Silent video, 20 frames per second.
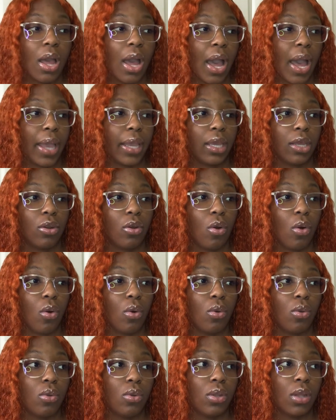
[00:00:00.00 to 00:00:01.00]
I can
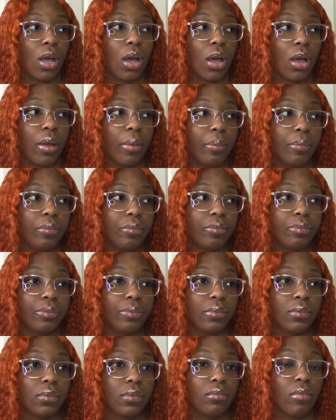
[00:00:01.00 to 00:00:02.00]
hold
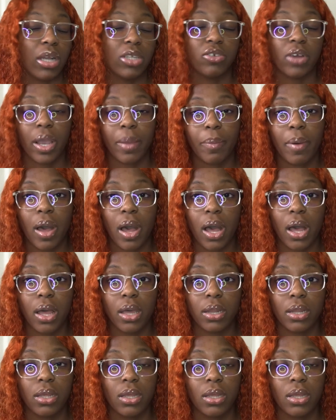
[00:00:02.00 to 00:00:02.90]
my tripod